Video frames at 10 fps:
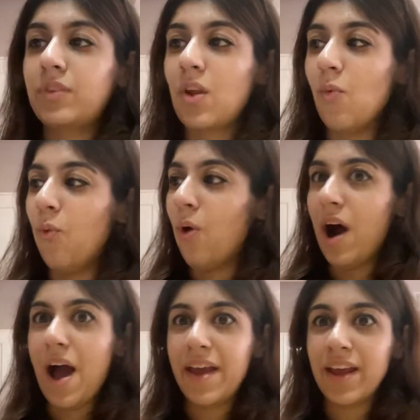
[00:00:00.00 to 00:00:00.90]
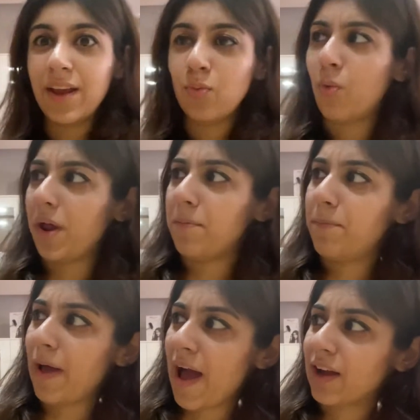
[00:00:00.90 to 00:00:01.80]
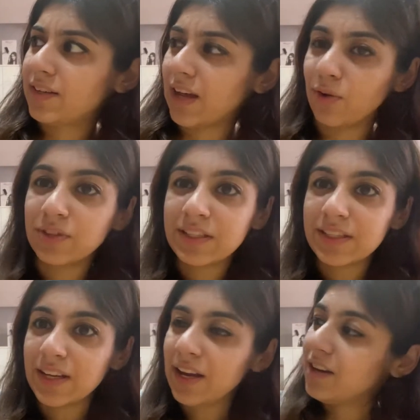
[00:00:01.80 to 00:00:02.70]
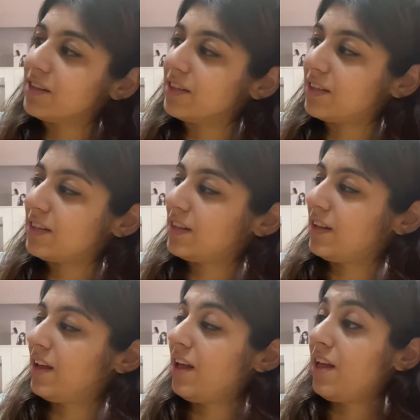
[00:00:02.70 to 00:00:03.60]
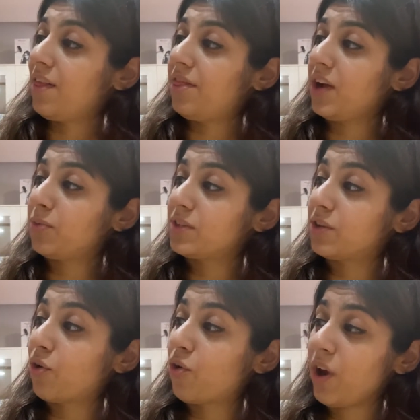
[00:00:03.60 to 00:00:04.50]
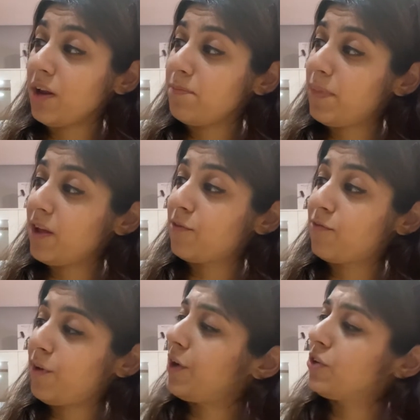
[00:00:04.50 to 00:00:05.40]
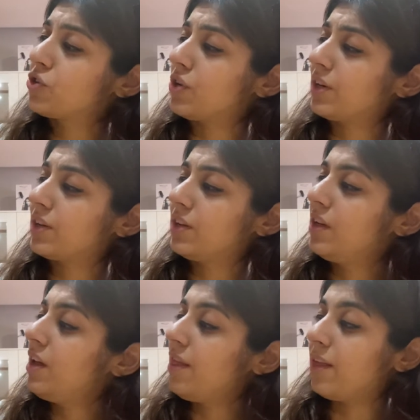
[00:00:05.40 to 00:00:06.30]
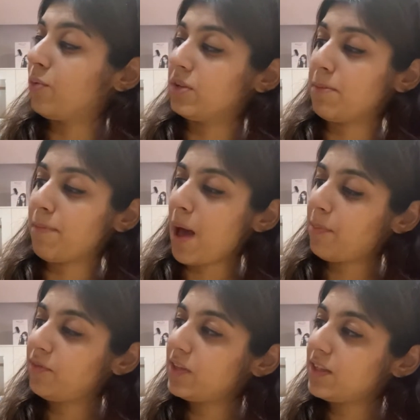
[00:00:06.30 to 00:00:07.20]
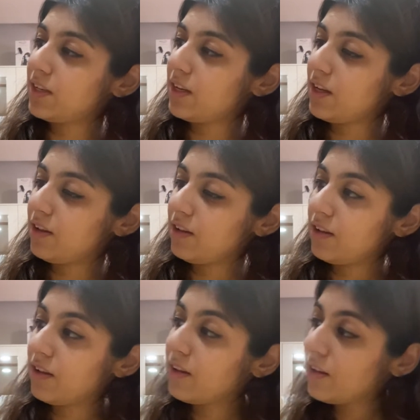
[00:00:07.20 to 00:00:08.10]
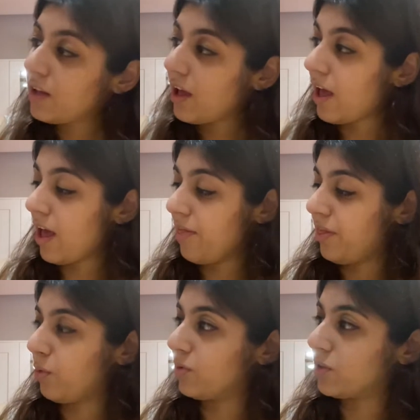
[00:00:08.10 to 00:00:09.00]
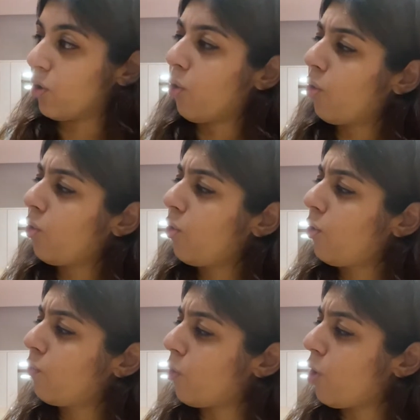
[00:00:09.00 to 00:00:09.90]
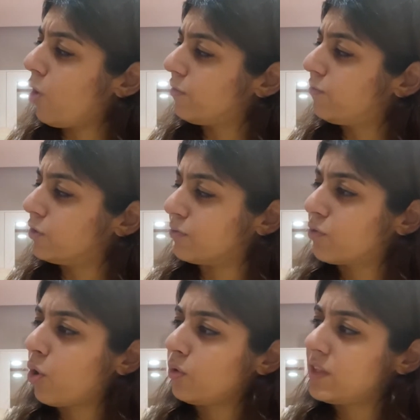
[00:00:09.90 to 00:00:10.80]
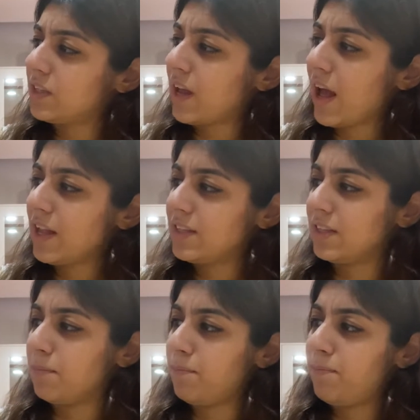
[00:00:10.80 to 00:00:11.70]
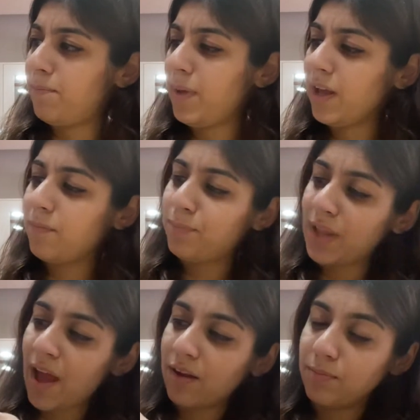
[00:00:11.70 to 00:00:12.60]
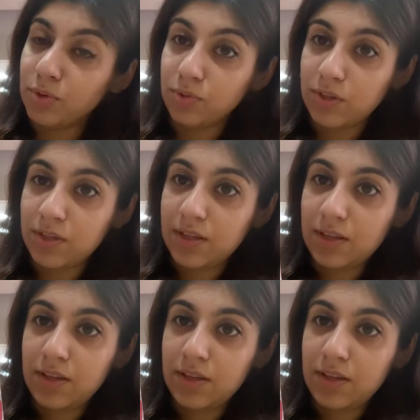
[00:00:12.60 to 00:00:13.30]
Why, it went back downstairs. There was the great big fire truck. There was a map of the city, and there was a whole wall full of coats and hats and big black boots.